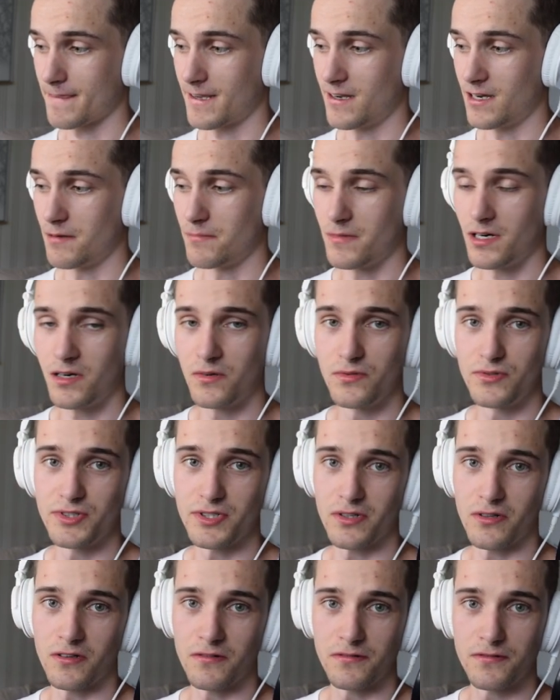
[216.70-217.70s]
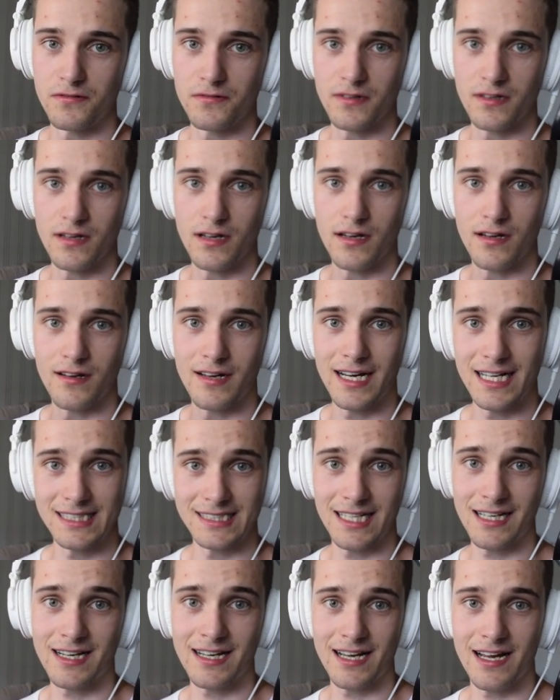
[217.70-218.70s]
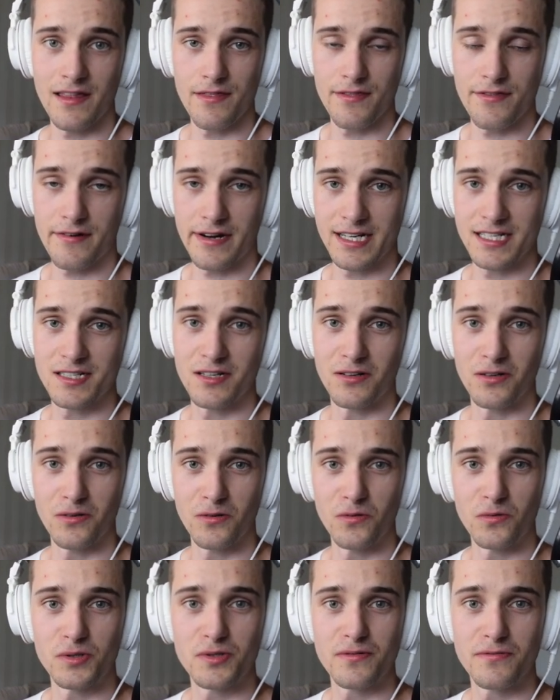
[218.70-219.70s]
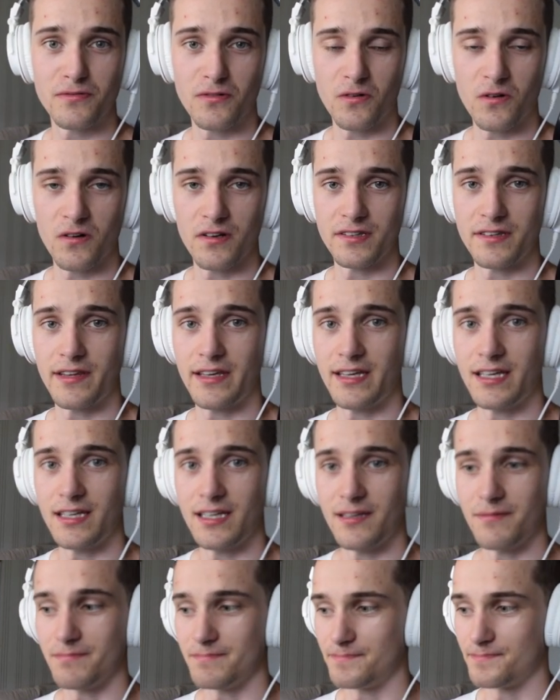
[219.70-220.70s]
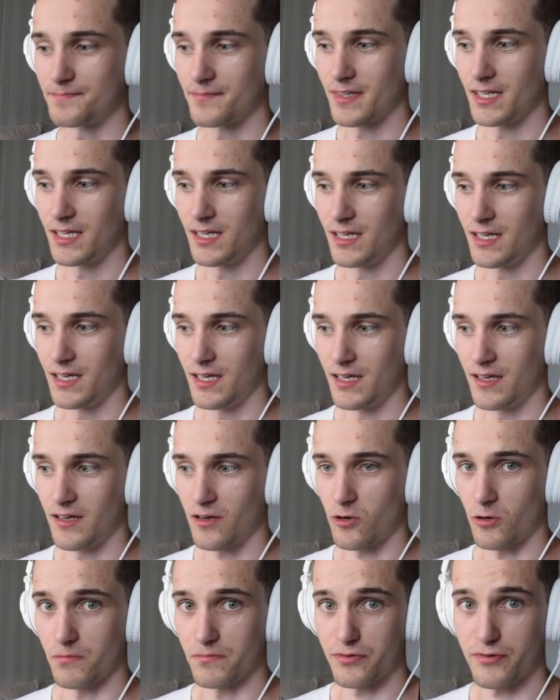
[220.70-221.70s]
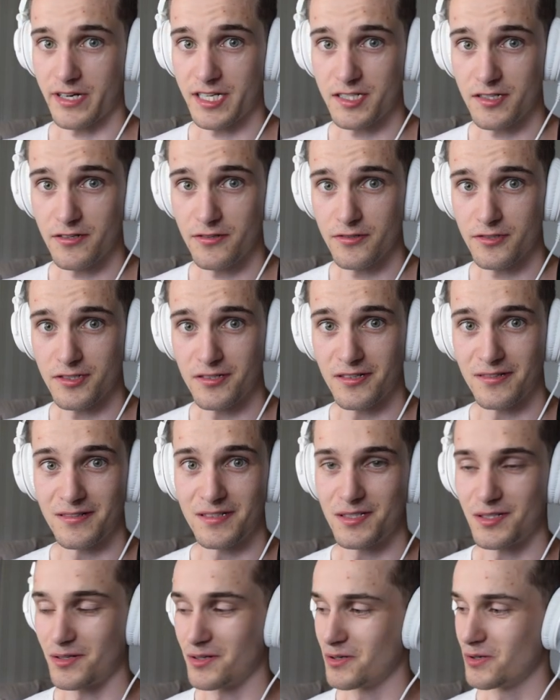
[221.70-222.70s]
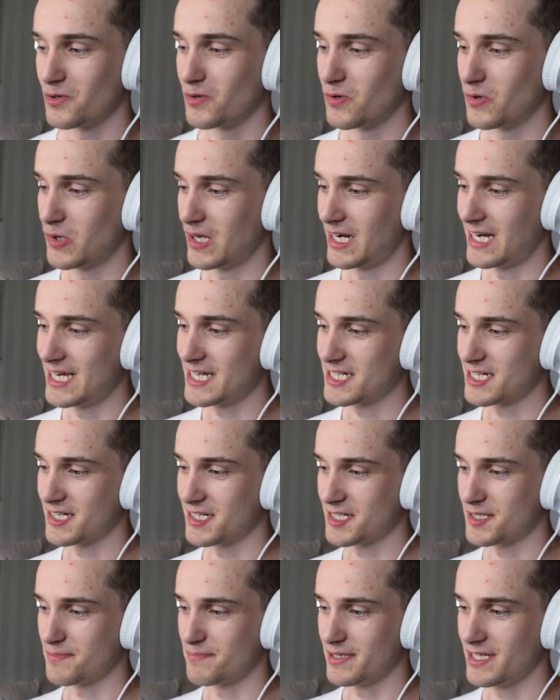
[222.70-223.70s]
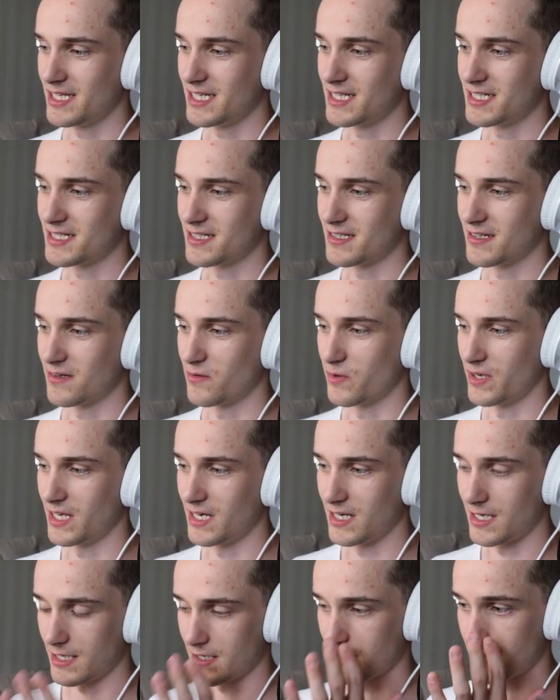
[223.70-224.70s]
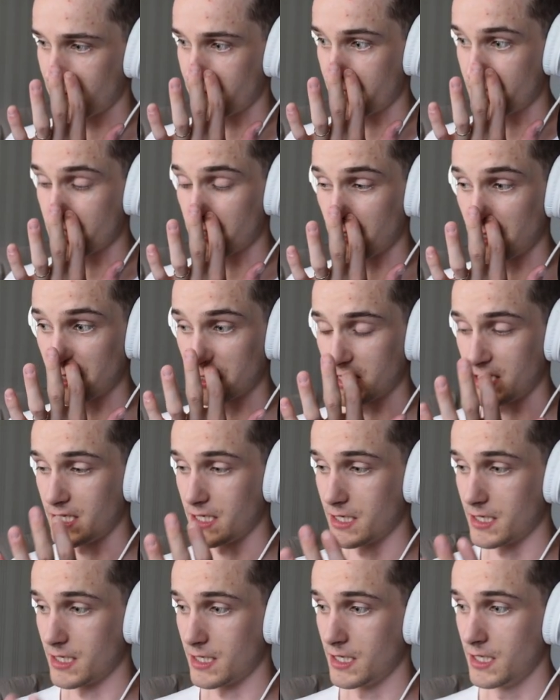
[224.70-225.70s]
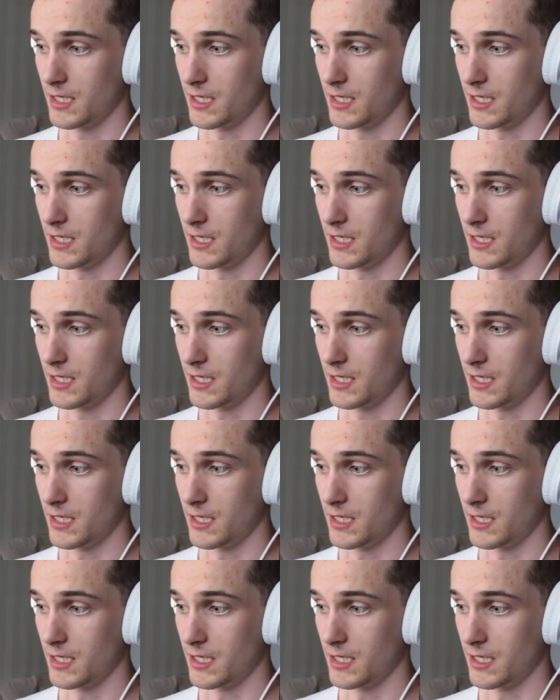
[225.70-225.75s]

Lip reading: amount of attack and threshold for the compressors, so less speed will result in